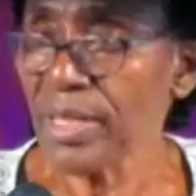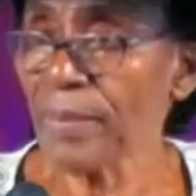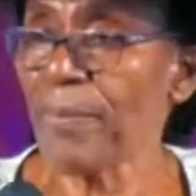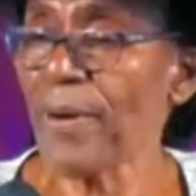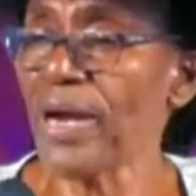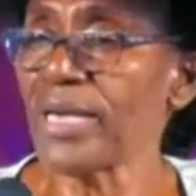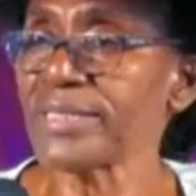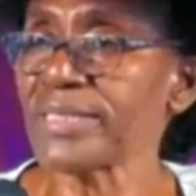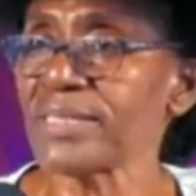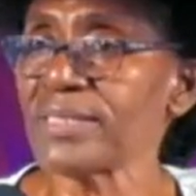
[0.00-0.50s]
The
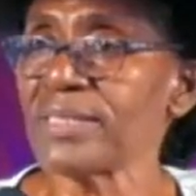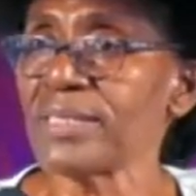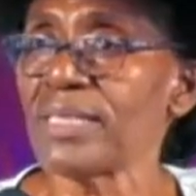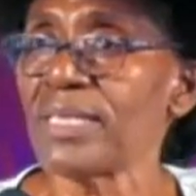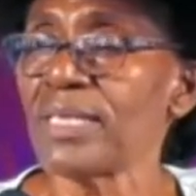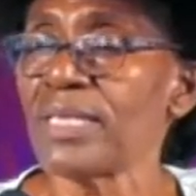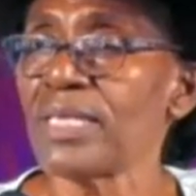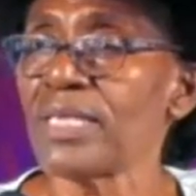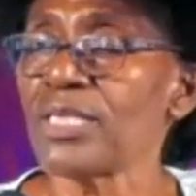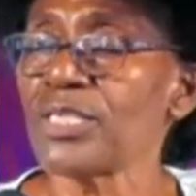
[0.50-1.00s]
person
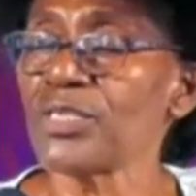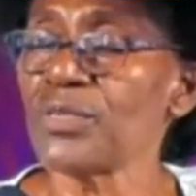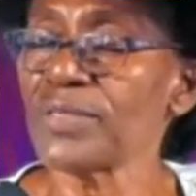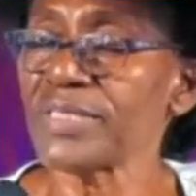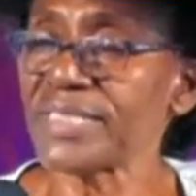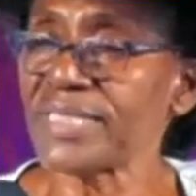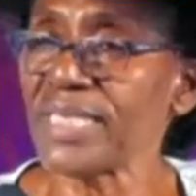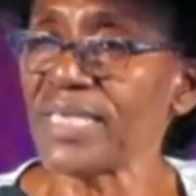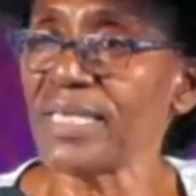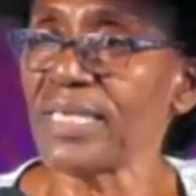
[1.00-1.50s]

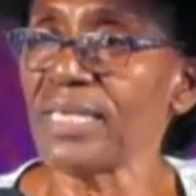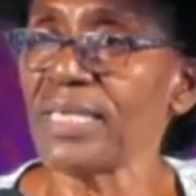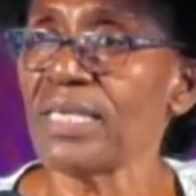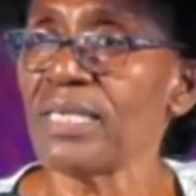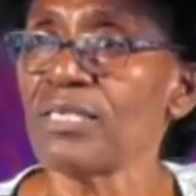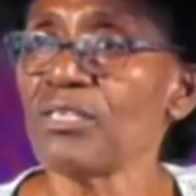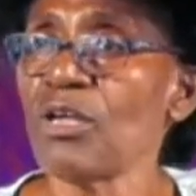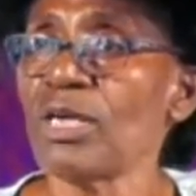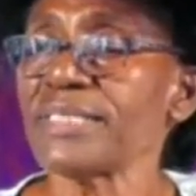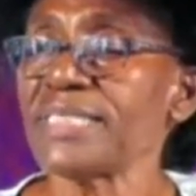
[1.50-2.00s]
you see
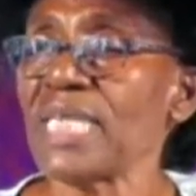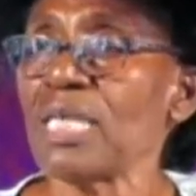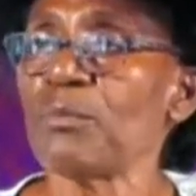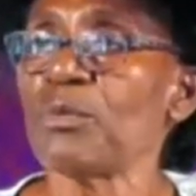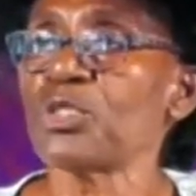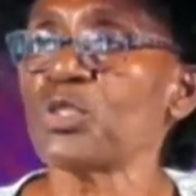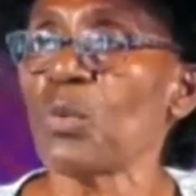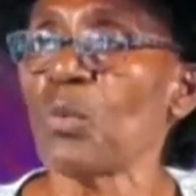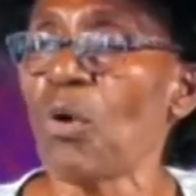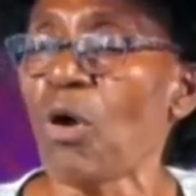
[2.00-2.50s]
not
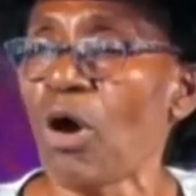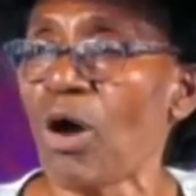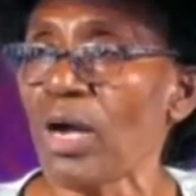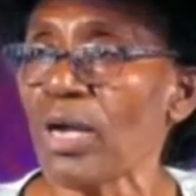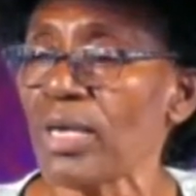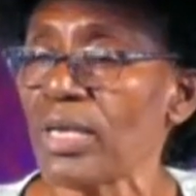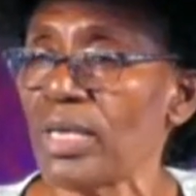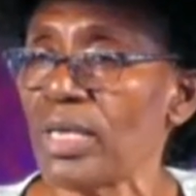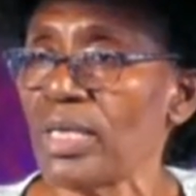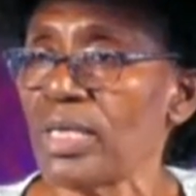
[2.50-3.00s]
able to
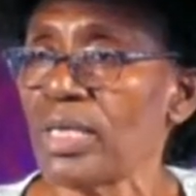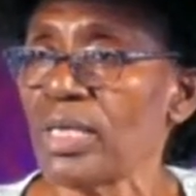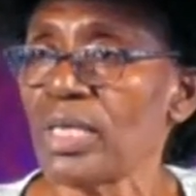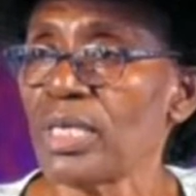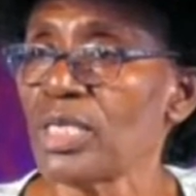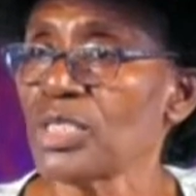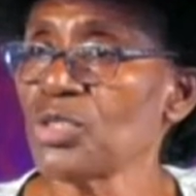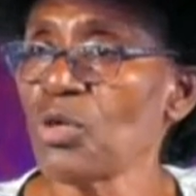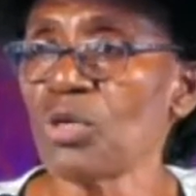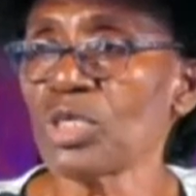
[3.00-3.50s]
walk,
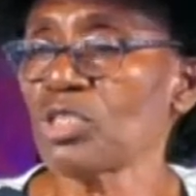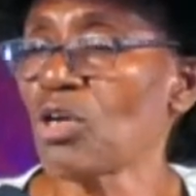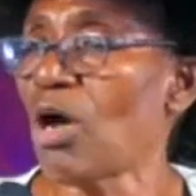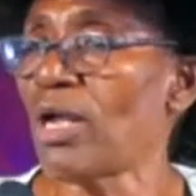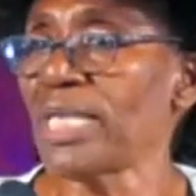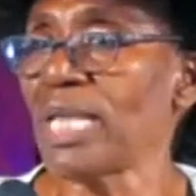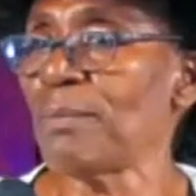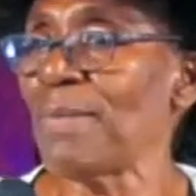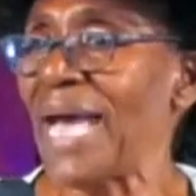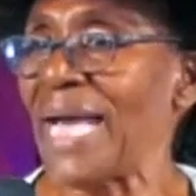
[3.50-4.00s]
don't
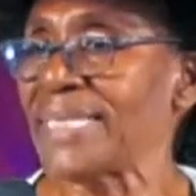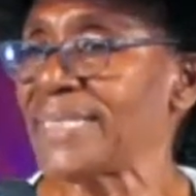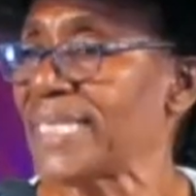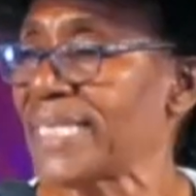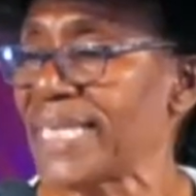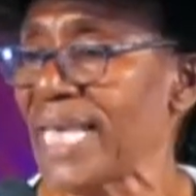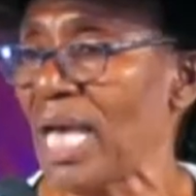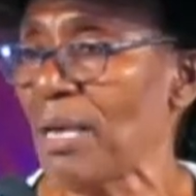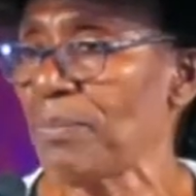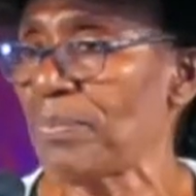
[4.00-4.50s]
call them
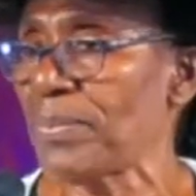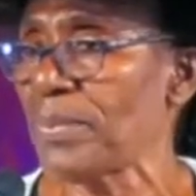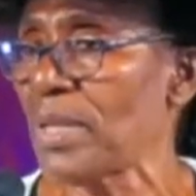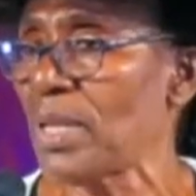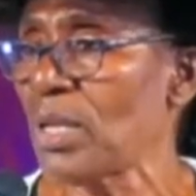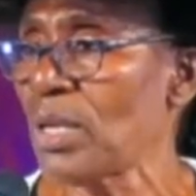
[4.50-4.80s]
handicapped.